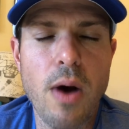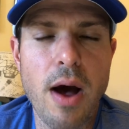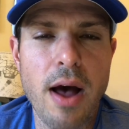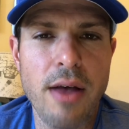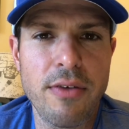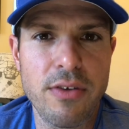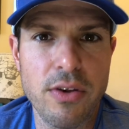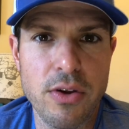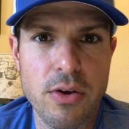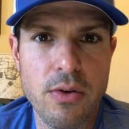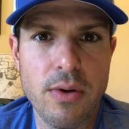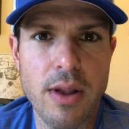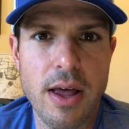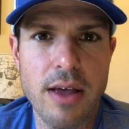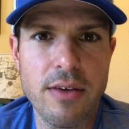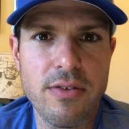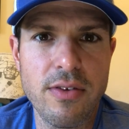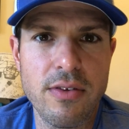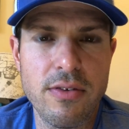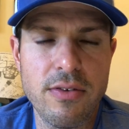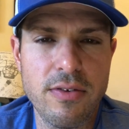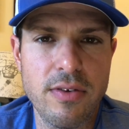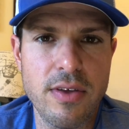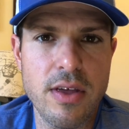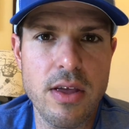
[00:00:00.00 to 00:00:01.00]
as a new
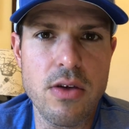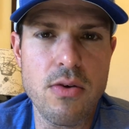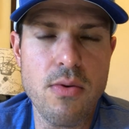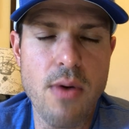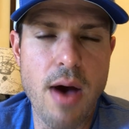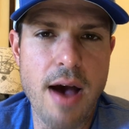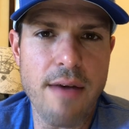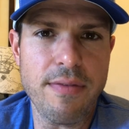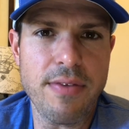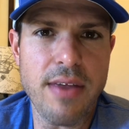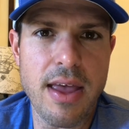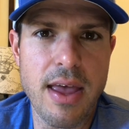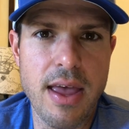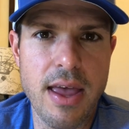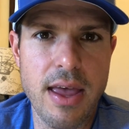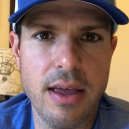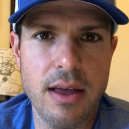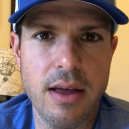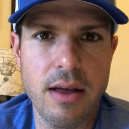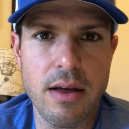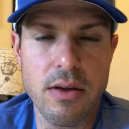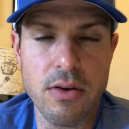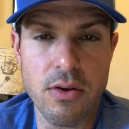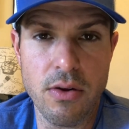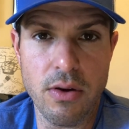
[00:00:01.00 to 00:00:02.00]
licensee, you have to
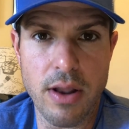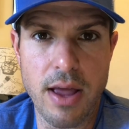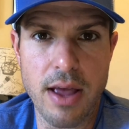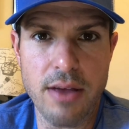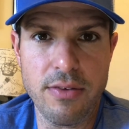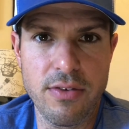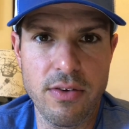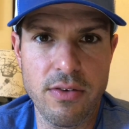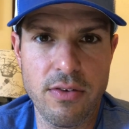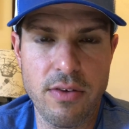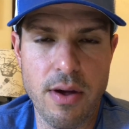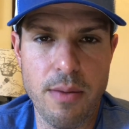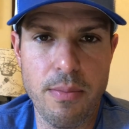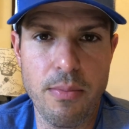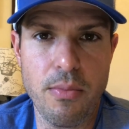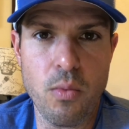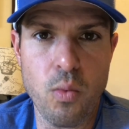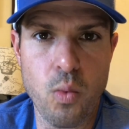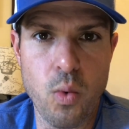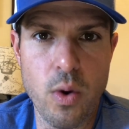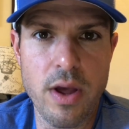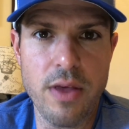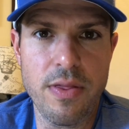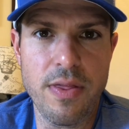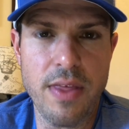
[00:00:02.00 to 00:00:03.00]
hang your license up
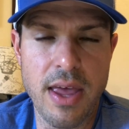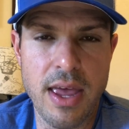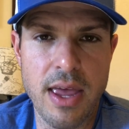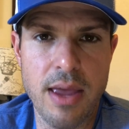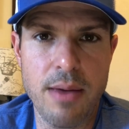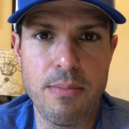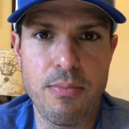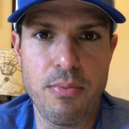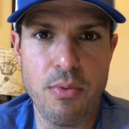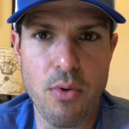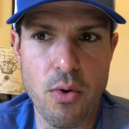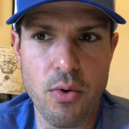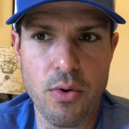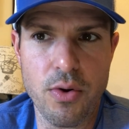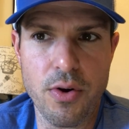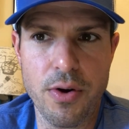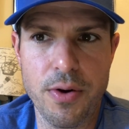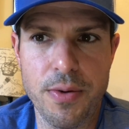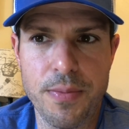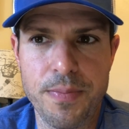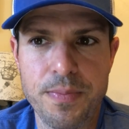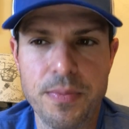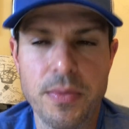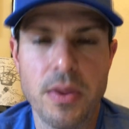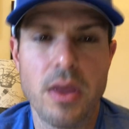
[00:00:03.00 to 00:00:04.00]
with a broker.